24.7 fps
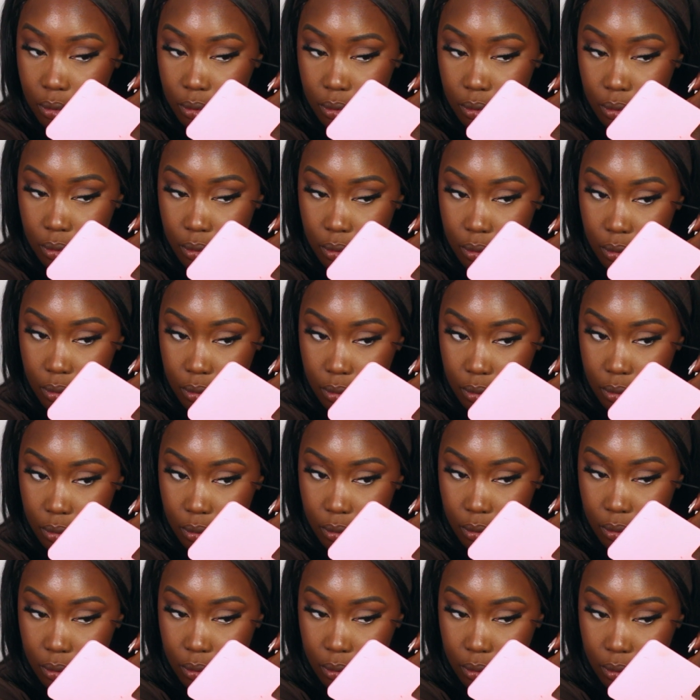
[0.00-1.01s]

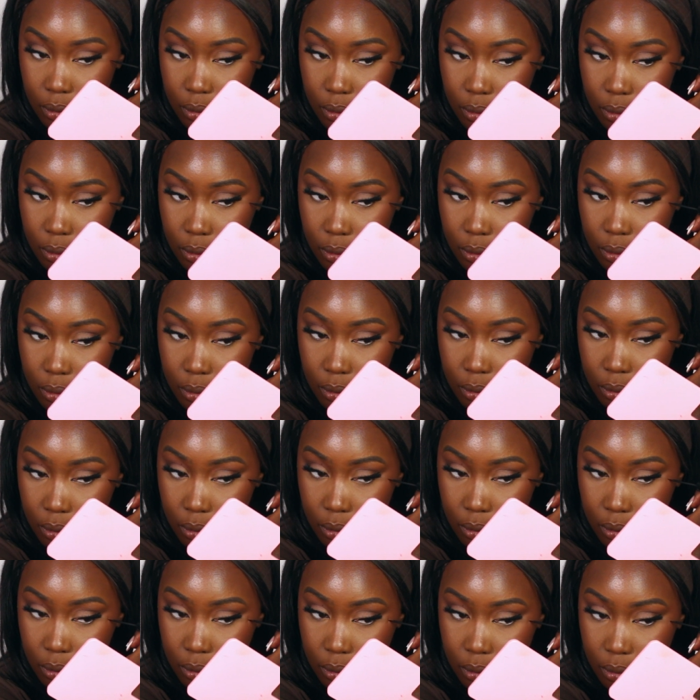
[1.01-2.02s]

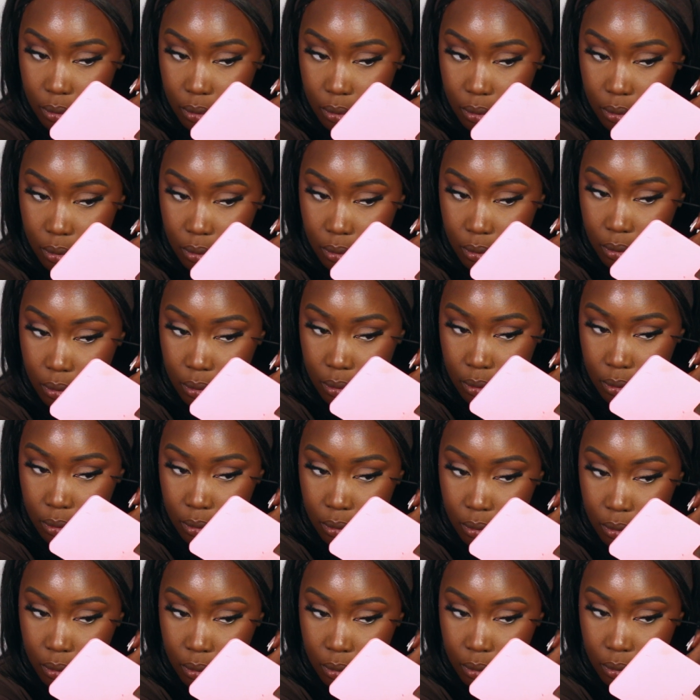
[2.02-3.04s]

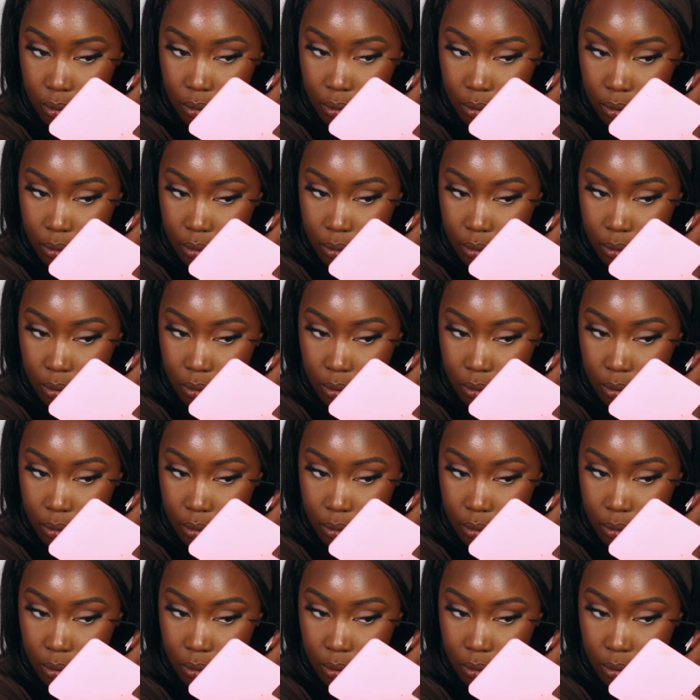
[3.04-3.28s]
No one is speaking in this clip.